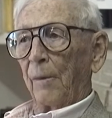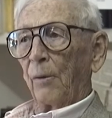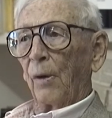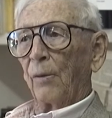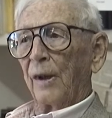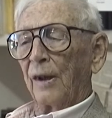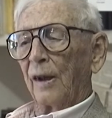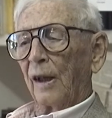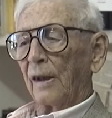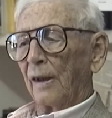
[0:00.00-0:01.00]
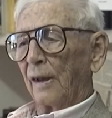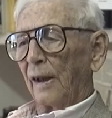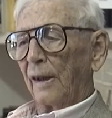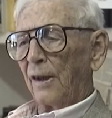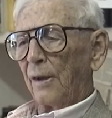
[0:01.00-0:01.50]
And when we got, I
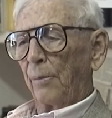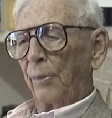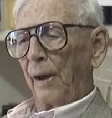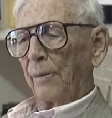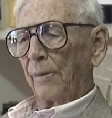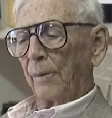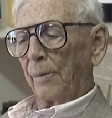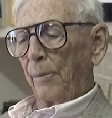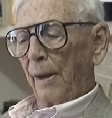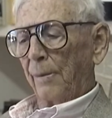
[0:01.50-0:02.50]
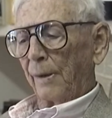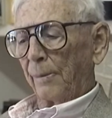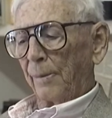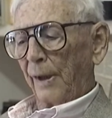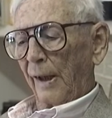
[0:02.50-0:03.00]
guess the paper, the paper
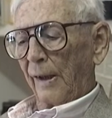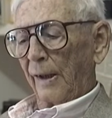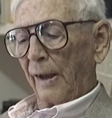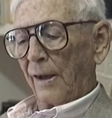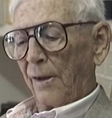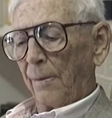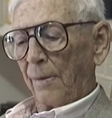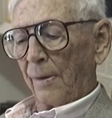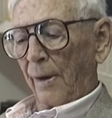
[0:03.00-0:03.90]
began to get some